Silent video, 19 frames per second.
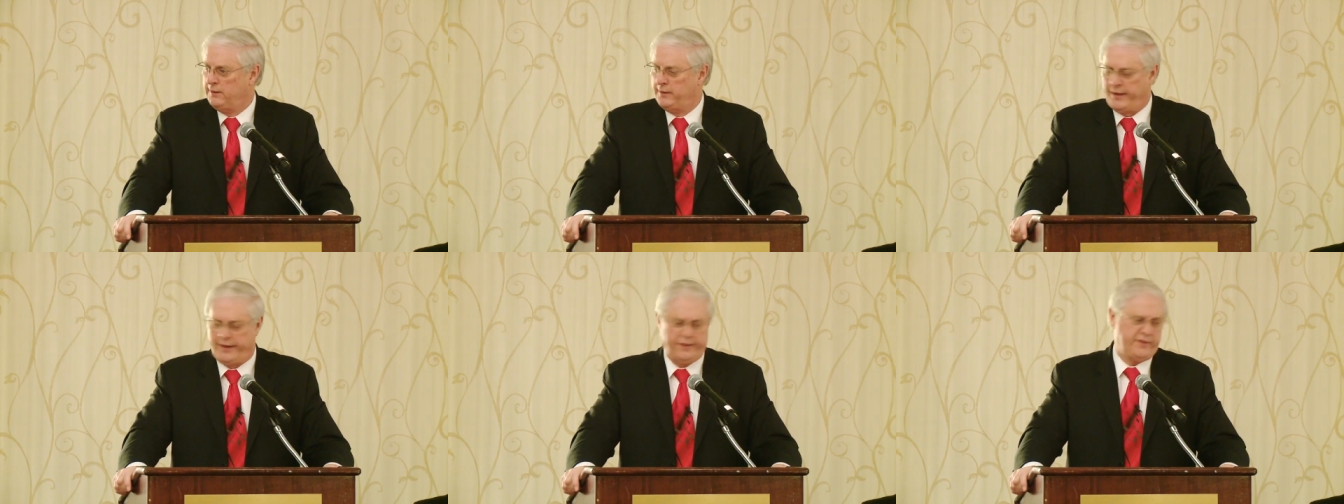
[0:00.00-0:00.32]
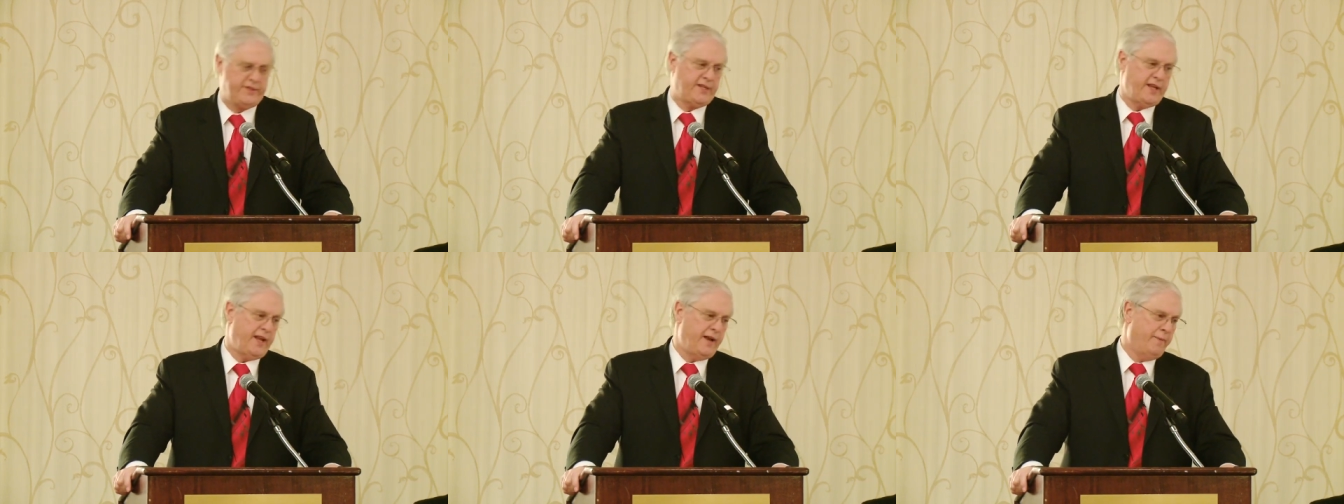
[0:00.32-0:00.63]
I
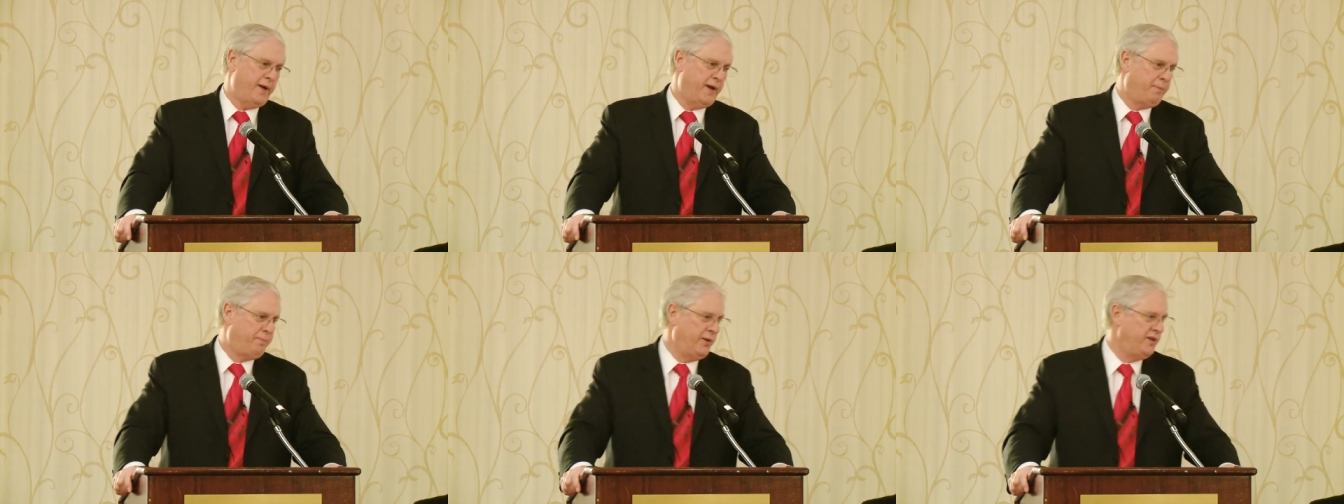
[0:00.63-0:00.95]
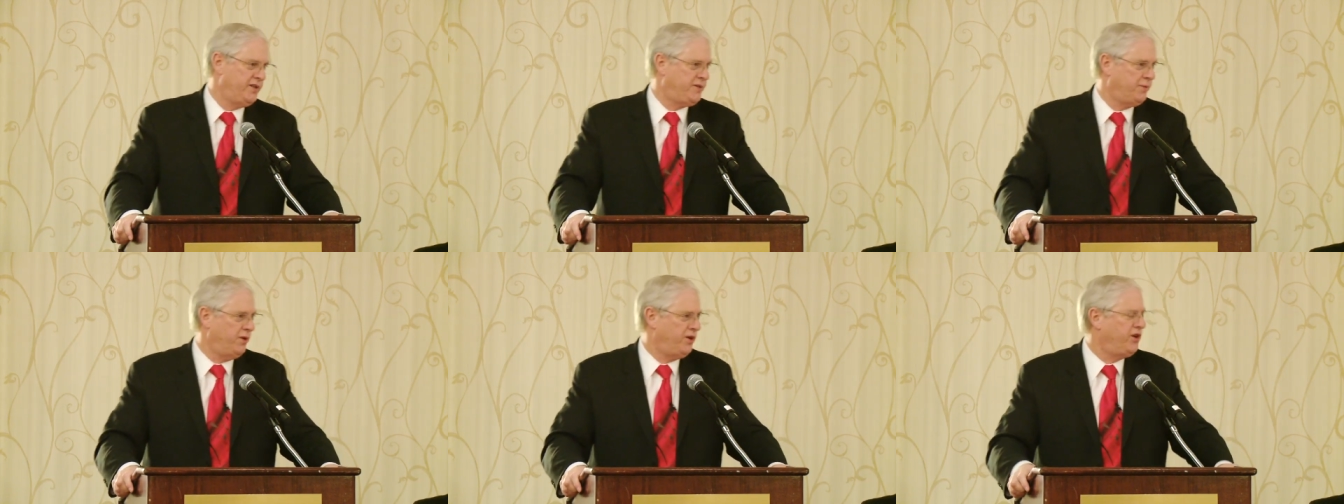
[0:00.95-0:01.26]
used to say to my
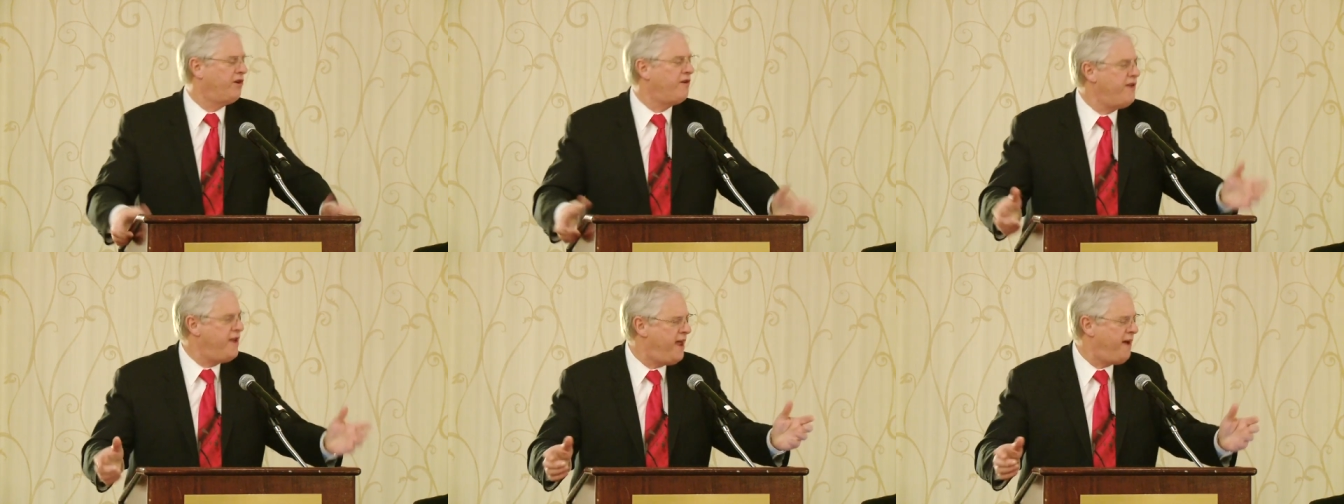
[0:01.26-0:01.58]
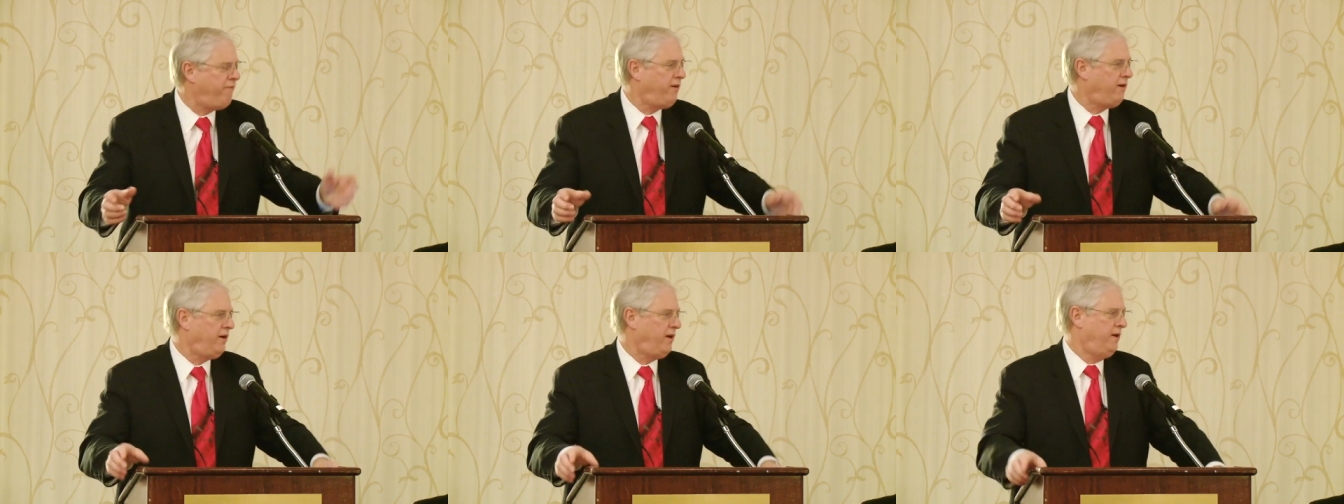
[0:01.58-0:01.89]
principal, You're
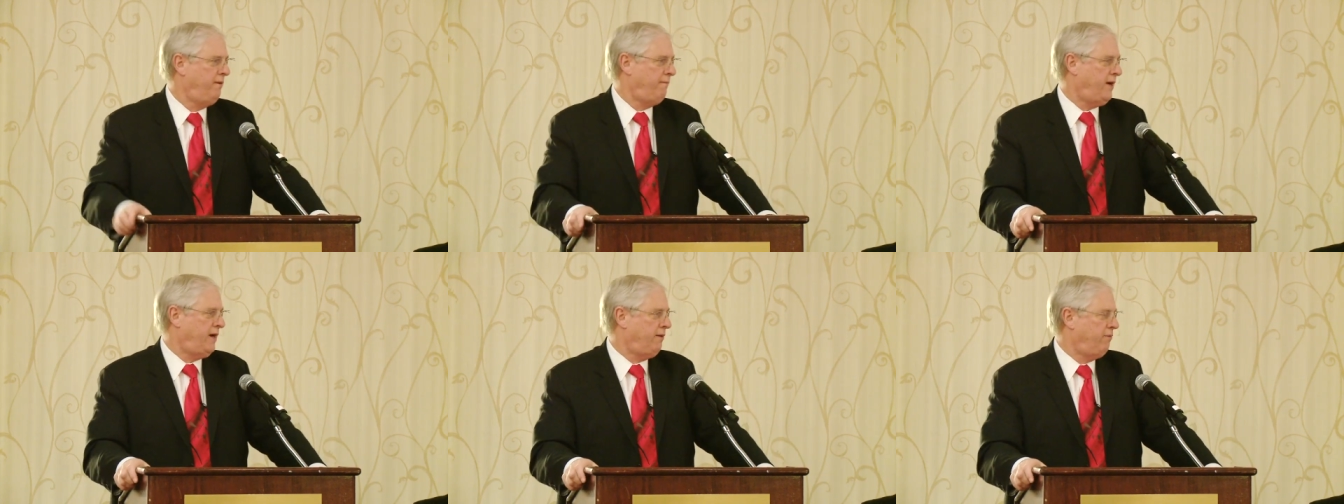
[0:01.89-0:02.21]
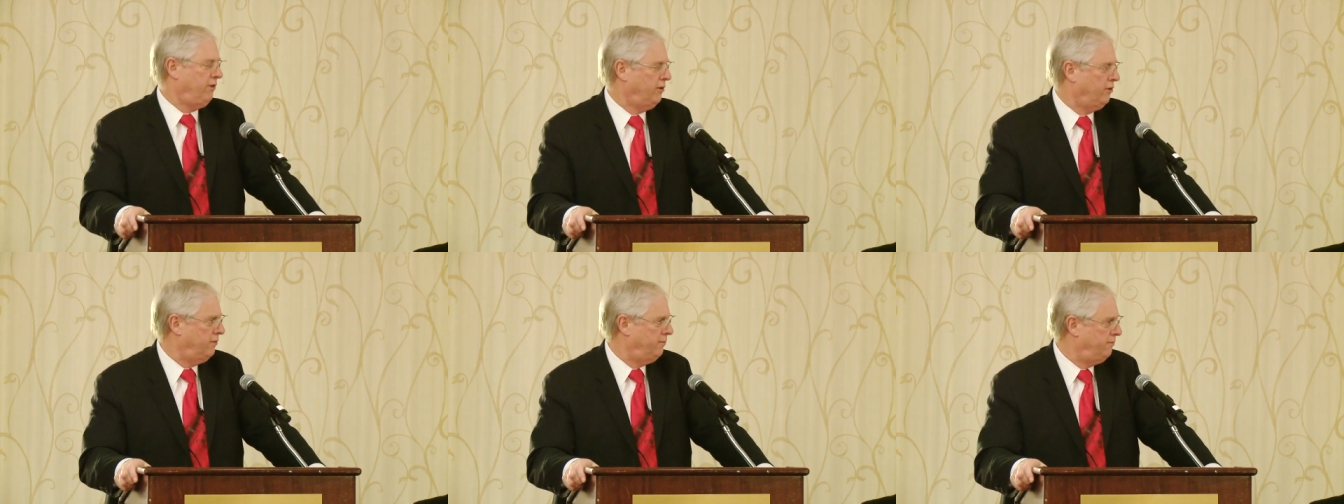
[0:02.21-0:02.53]
never in my
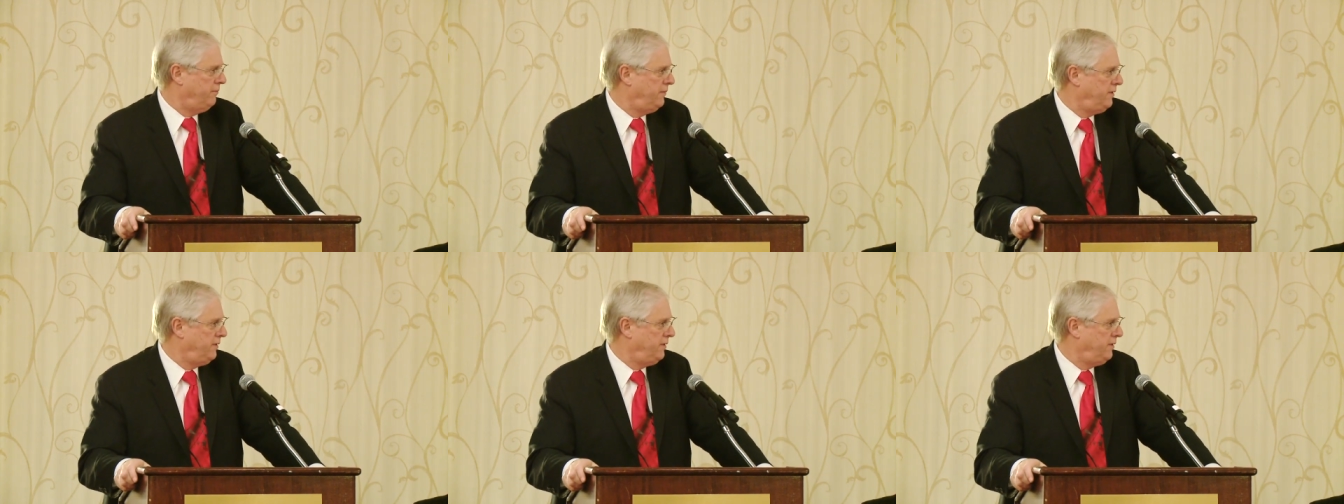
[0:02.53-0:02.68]
room.